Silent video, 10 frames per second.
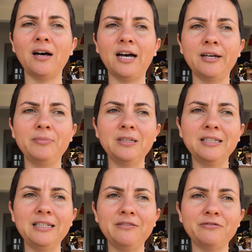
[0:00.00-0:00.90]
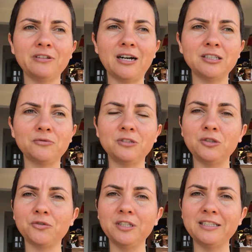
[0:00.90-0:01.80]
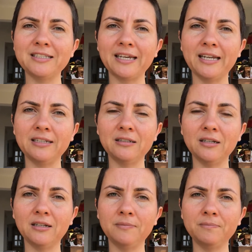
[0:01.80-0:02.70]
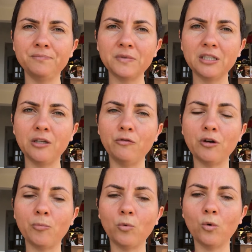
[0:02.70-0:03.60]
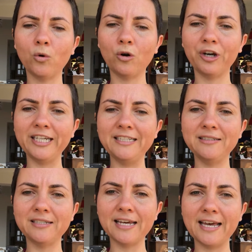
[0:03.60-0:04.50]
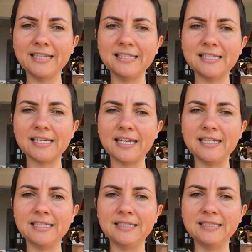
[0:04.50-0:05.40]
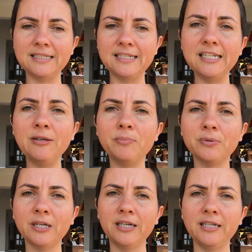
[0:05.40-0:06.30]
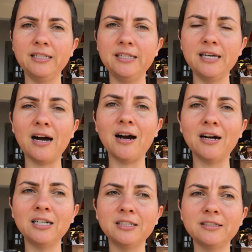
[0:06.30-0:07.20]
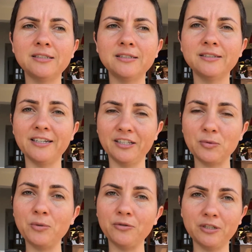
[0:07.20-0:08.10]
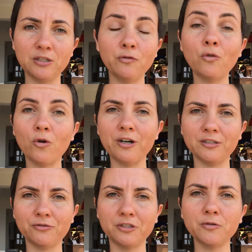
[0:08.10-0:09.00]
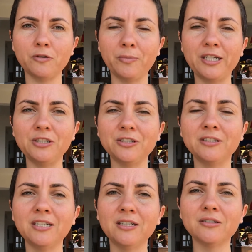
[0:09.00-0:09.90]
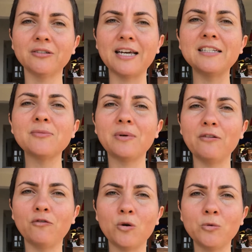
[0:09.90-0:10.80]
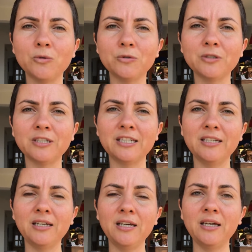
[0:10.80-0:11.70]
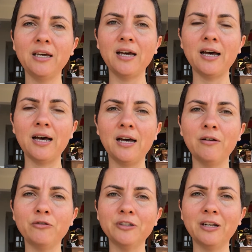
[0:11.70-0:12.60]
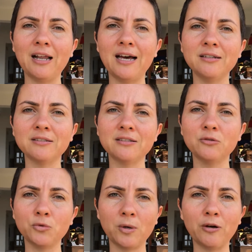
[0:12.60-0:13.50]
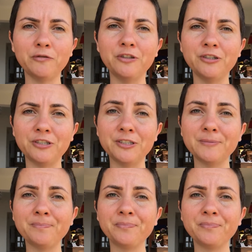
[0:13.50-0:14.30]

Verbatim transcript: I believe art retreats can um, give a more intense and deep in the art experience for transformation. So that's my focus uh, for the last 12 years.